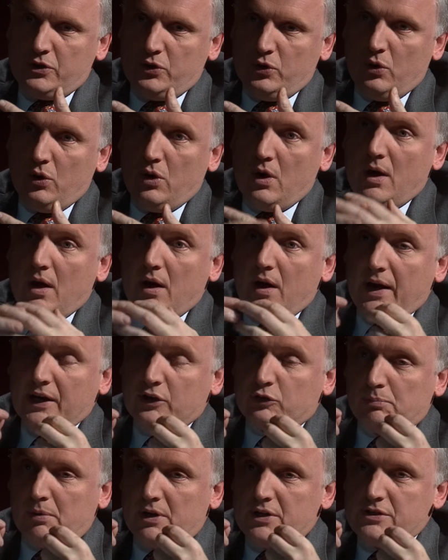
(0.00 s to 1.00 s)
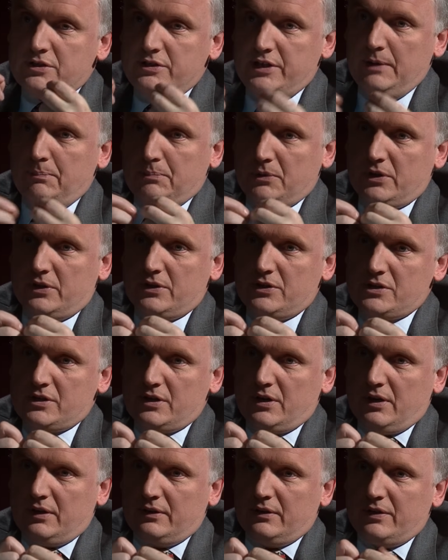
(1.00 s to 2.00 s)
who express deep
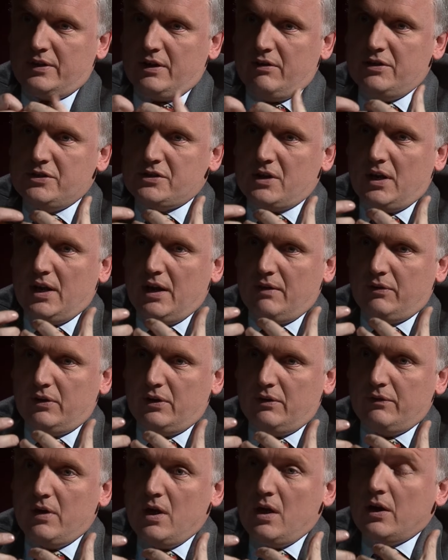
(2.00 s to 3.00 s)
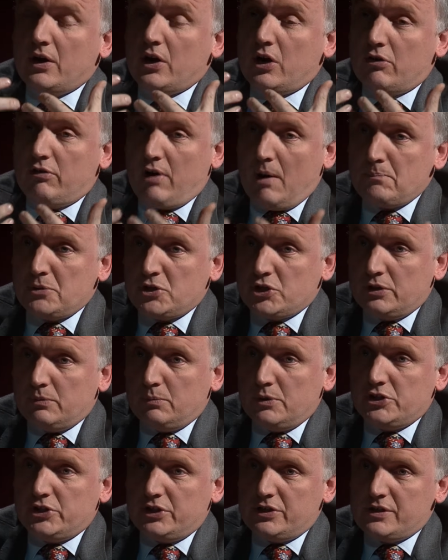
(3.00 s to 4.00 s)
concern that there is a level of
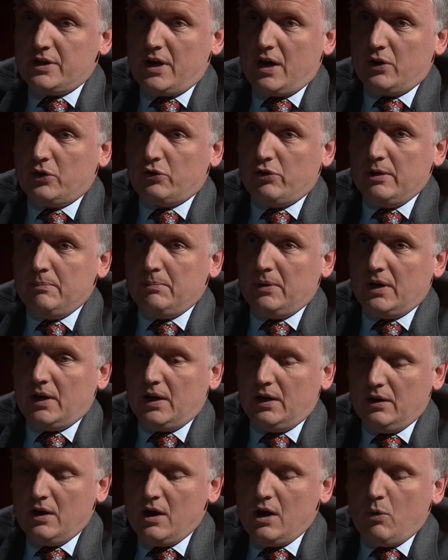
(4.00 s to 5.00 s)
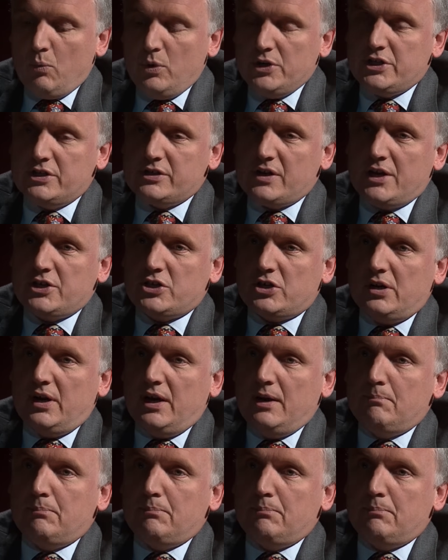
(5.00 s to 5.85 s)
corruption which is now creeping in, which is actually